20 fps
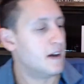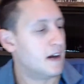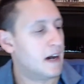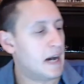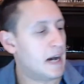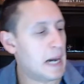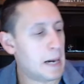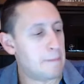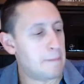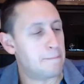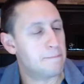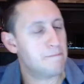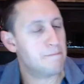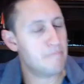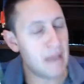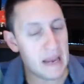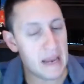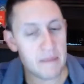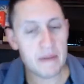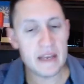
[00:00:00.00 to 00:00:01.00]
Um,
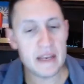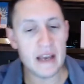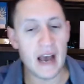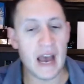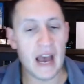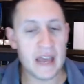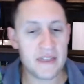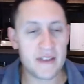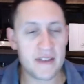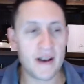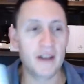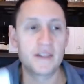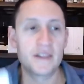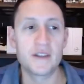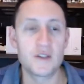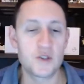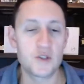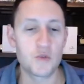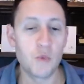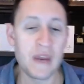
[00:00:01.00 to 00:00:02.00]
maybe I thought
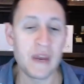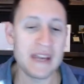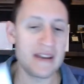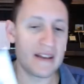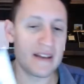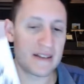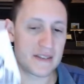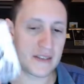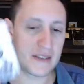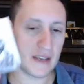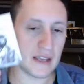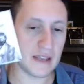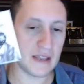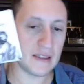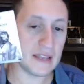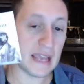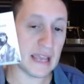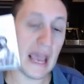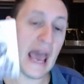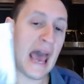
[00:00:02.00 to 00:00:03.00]
the sweetness
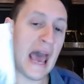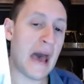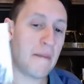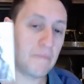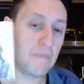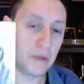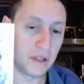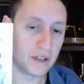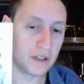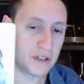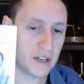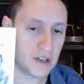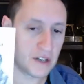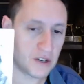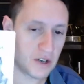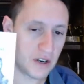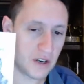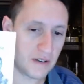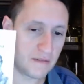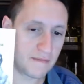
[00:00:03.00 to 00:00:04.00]
in the Apple
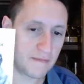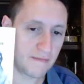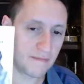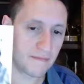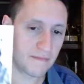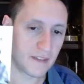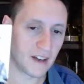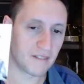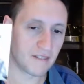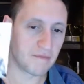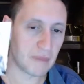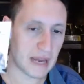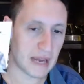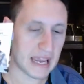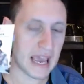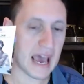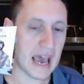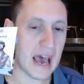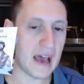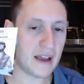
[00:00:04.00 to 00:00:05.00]
edition of
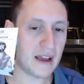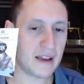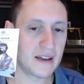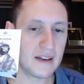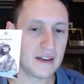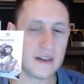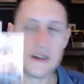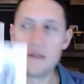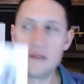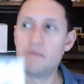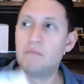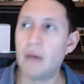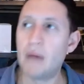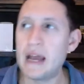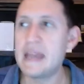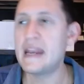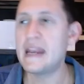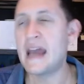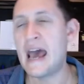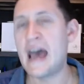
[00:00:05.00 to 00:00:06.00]
Macaque
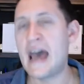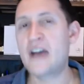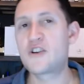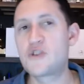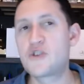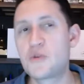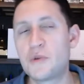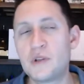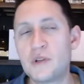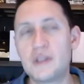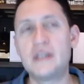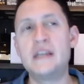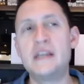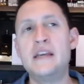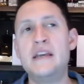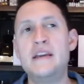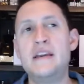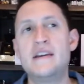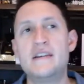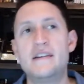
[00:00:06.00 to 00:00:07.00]
might
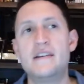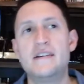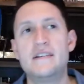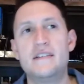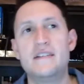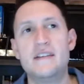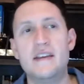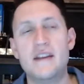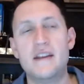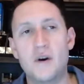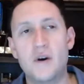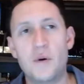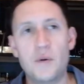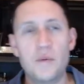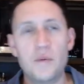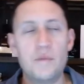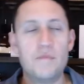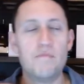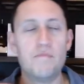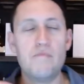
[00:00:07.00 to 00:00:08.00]
actually, you
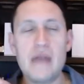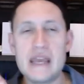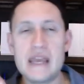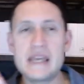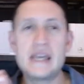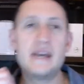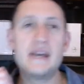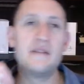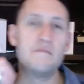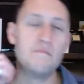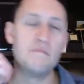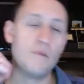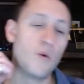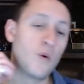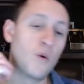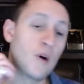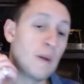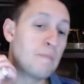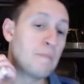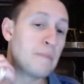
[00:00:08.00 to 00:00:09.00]
know, make it
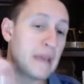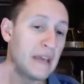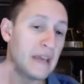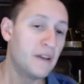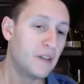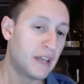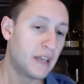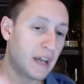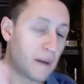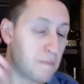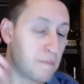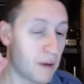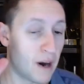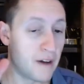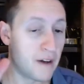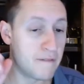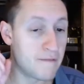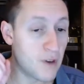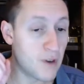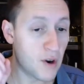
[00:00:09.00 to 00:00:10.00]
more appealing
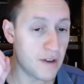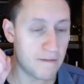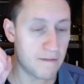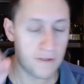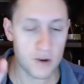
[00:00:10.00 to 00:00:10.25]
upon very